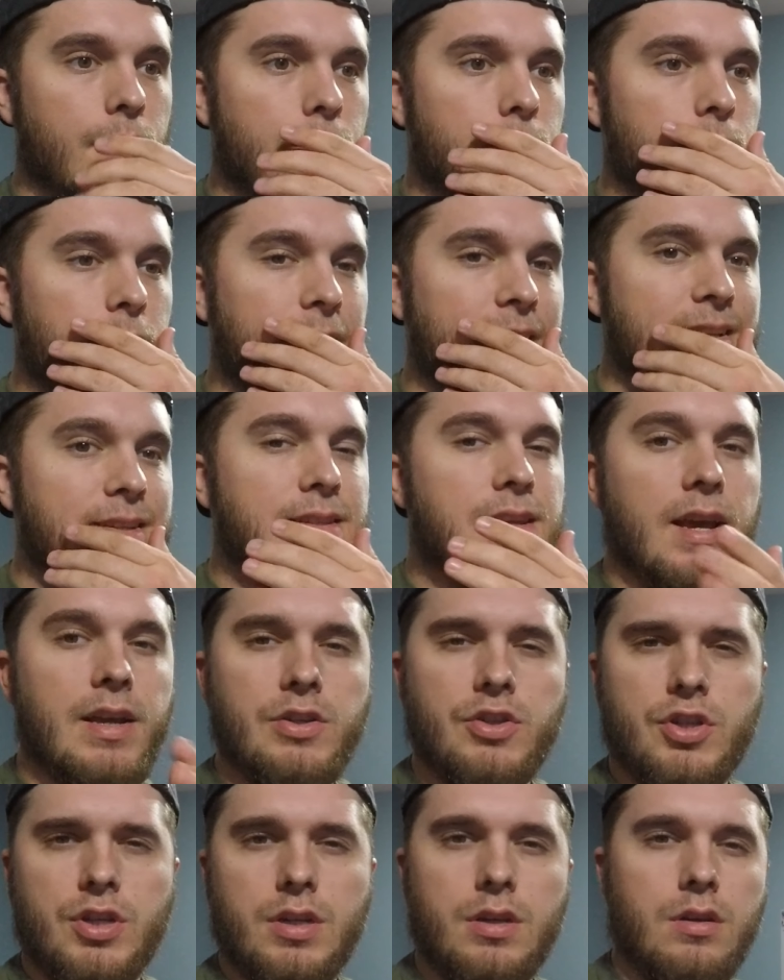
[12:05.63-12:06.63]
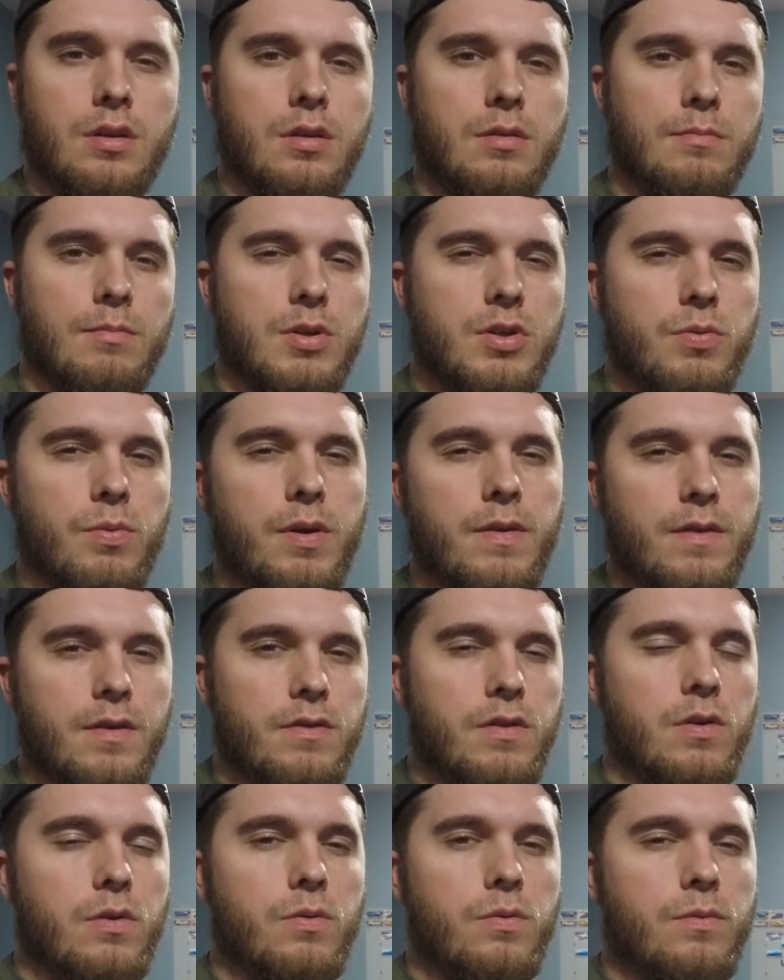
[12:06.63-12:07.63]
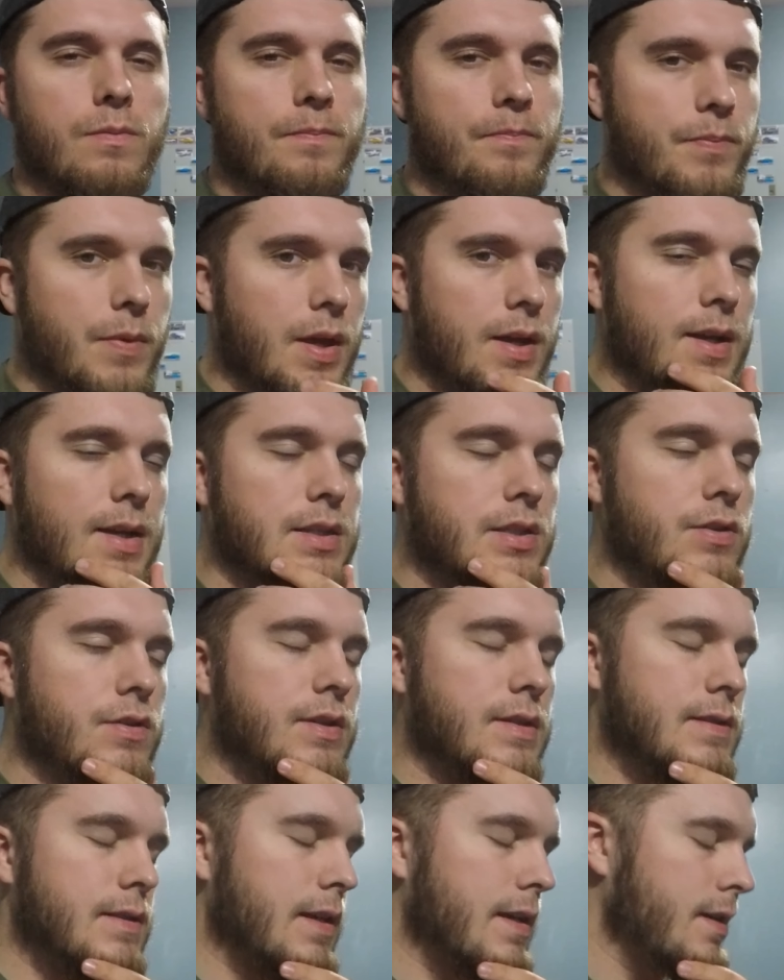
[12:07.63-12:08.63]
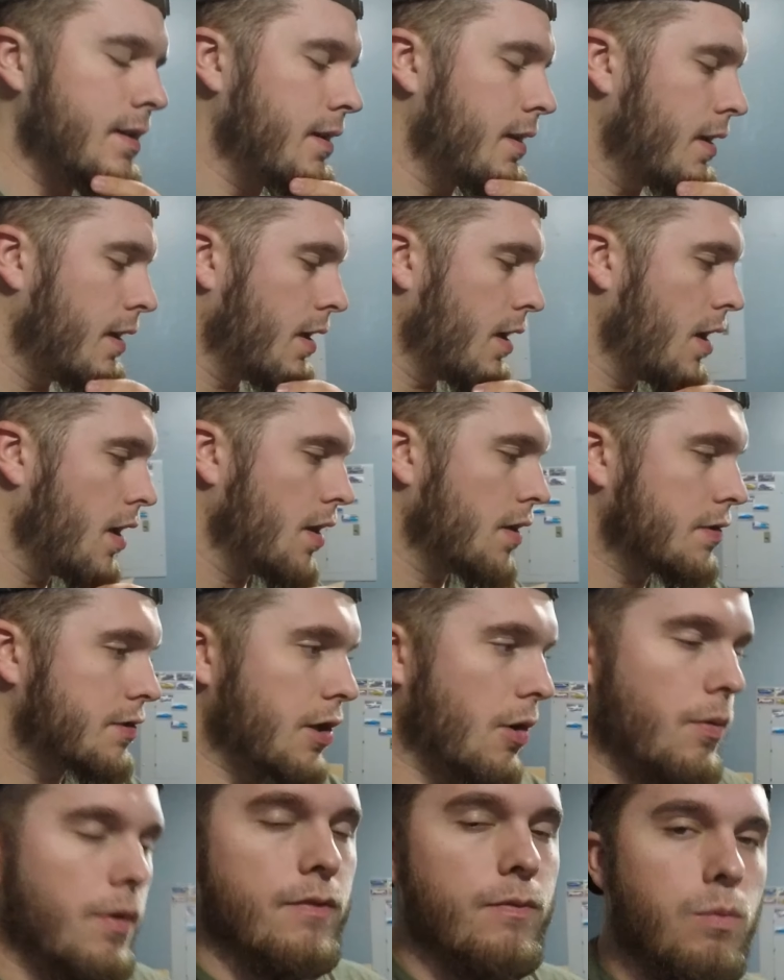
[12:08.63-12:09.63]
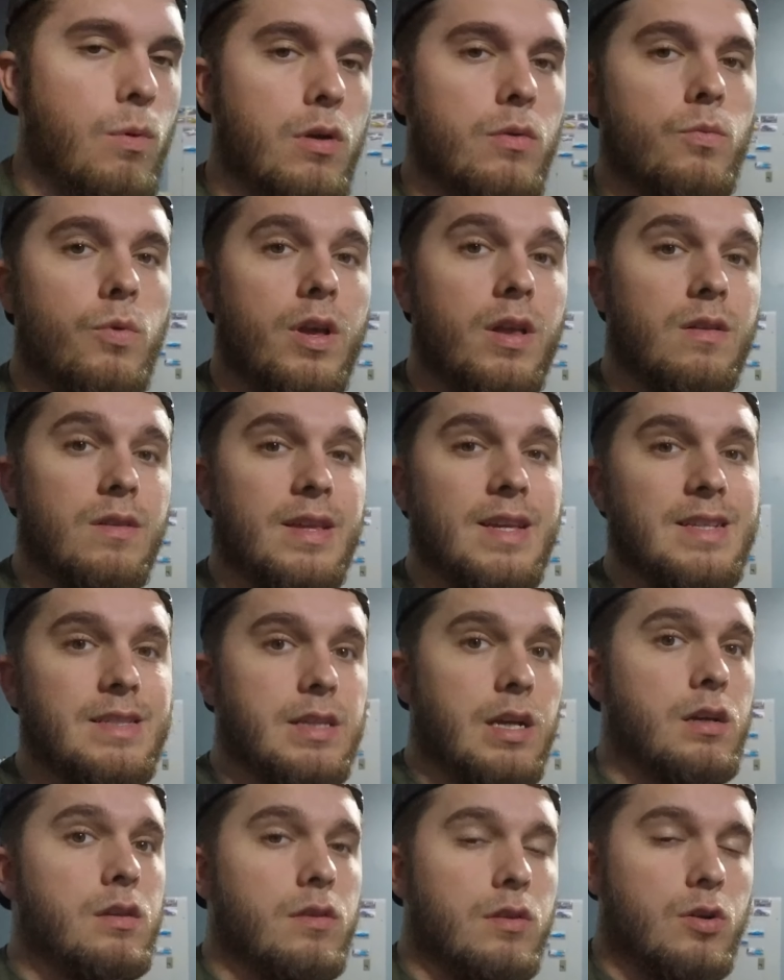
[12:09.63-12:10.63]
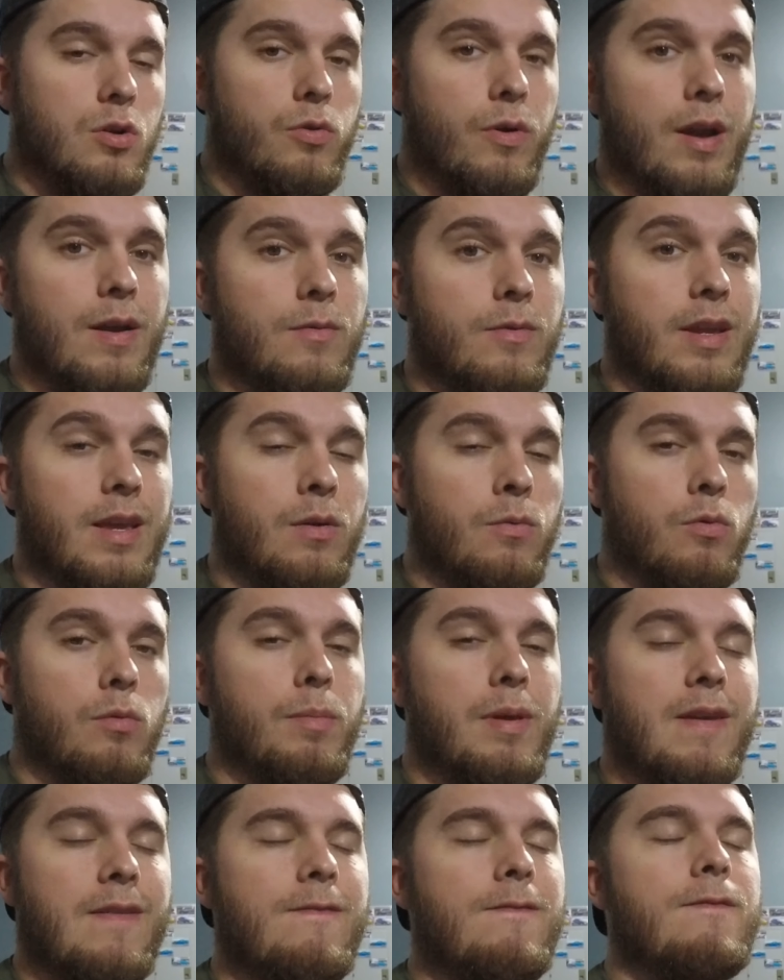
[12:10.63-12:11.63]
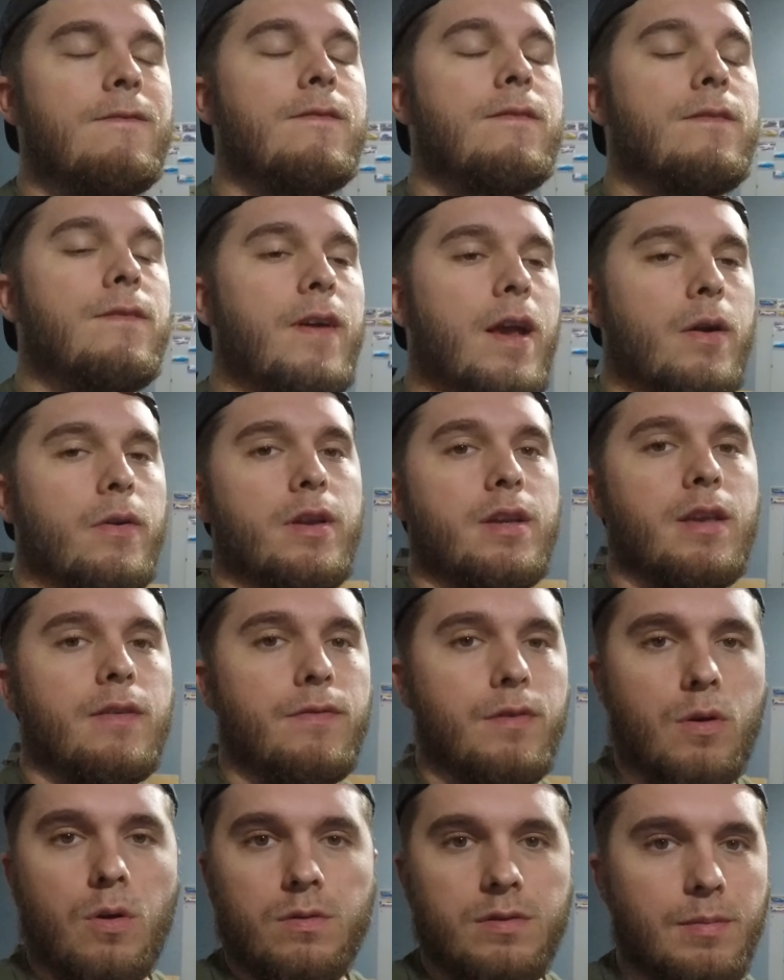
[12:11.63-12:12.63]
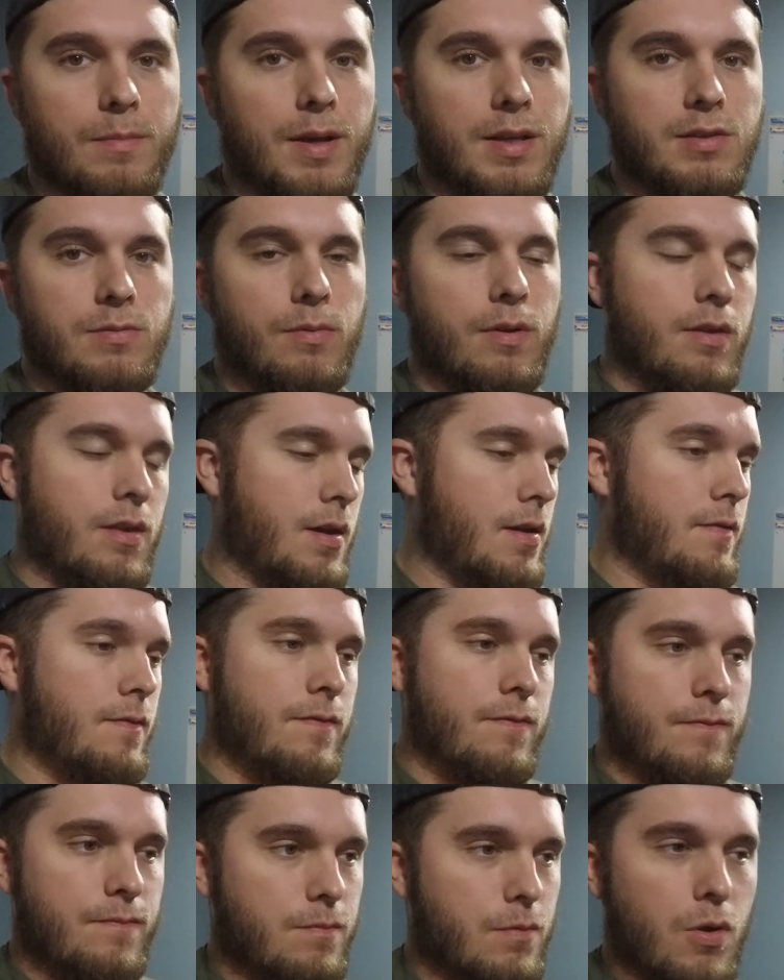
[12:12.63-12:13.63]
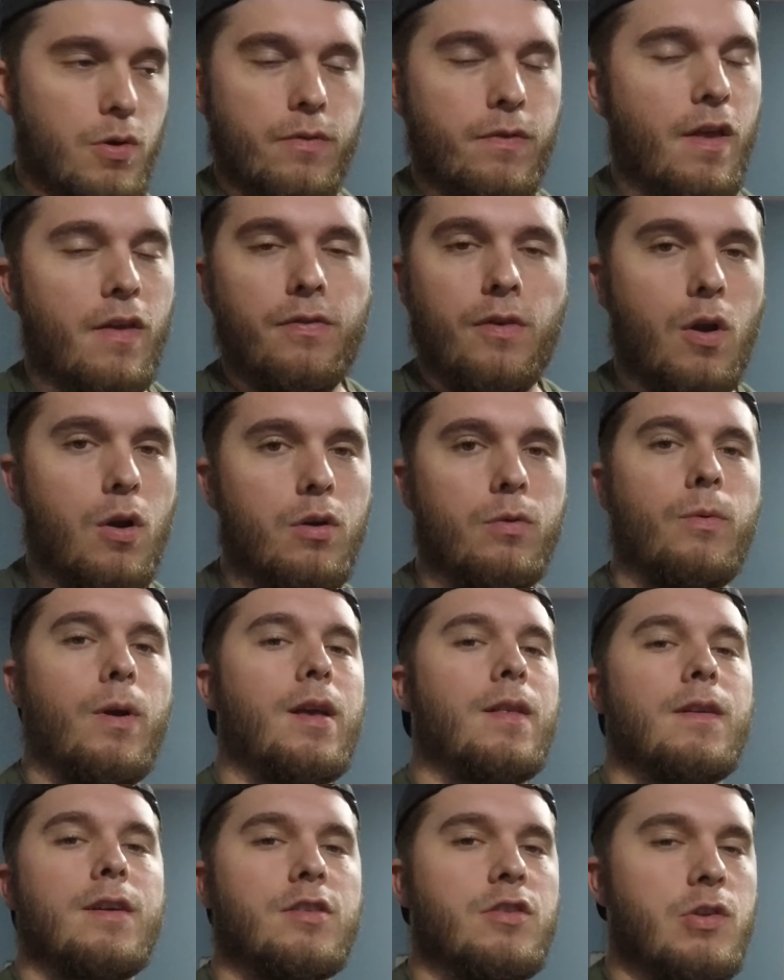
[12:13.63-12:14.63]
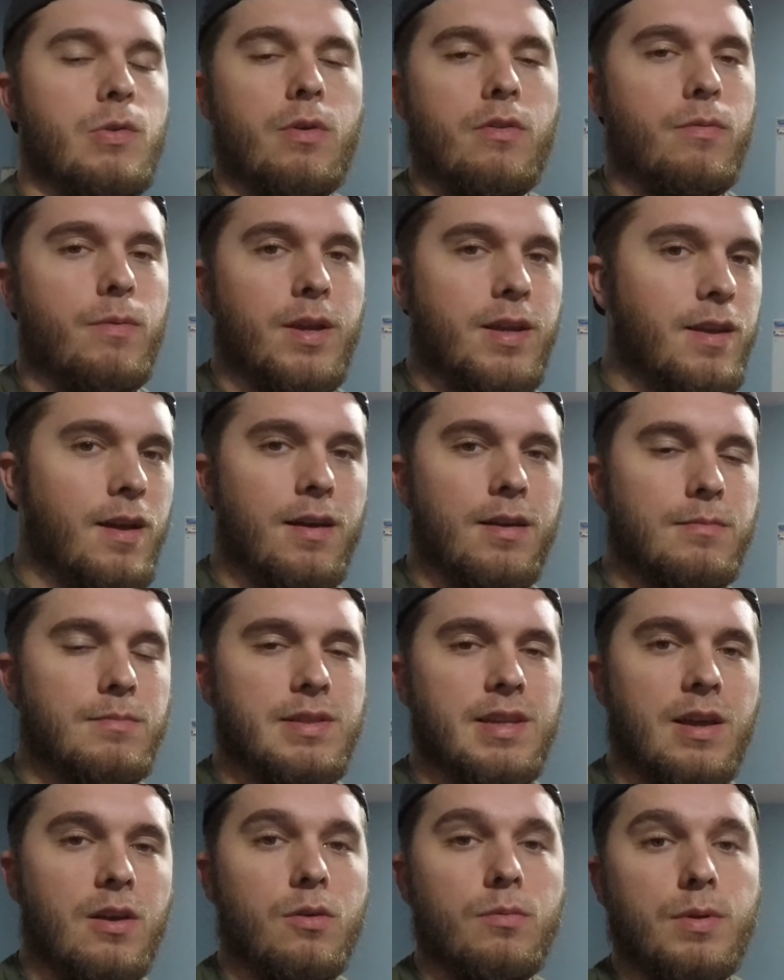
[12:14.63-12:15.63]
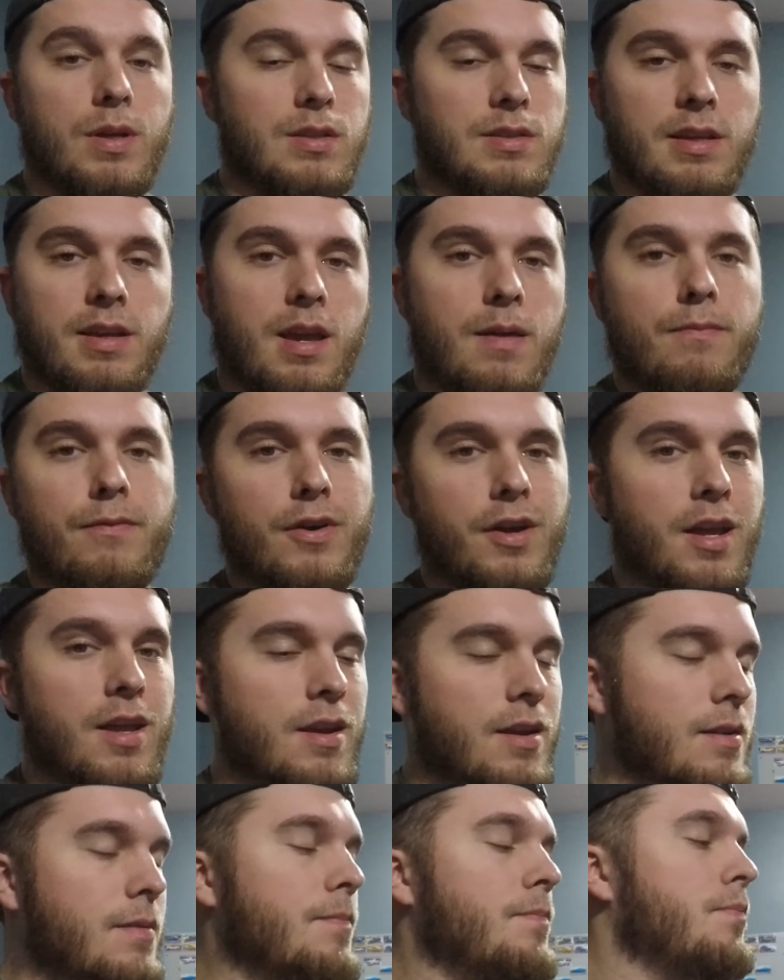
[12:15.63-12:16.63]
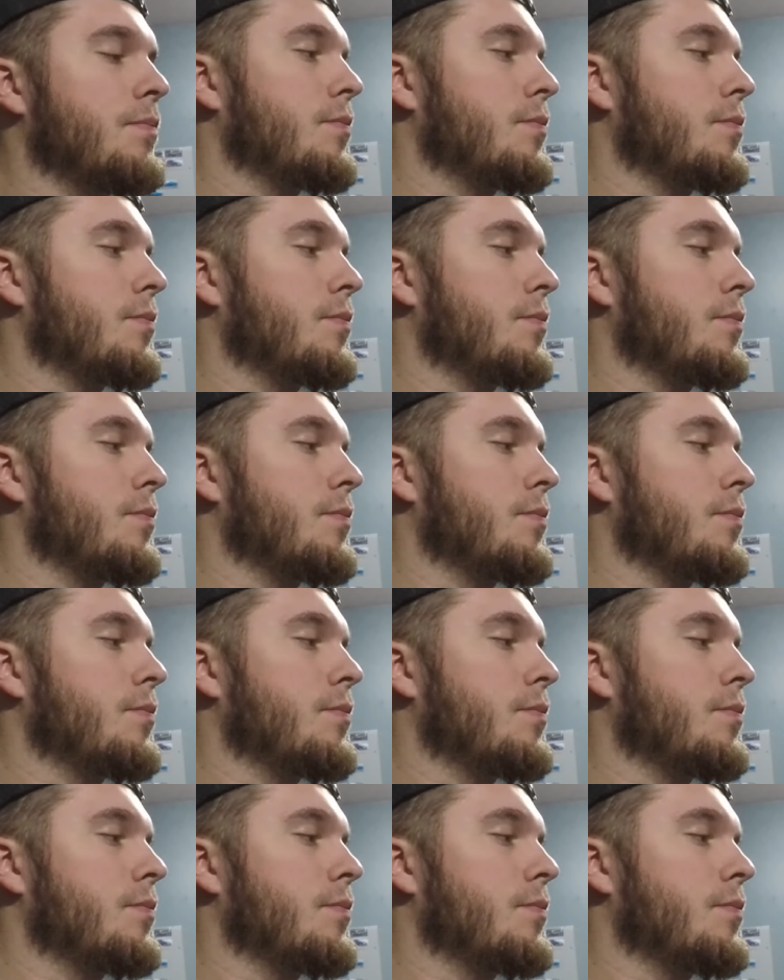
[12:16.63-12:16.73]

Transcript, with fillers: like tension between the two, I guess you could say. So if one wheel is on the ground, it will be very difficult to mess with. I've learned that the hard way like 2 or 3 times now because I keep forgetting.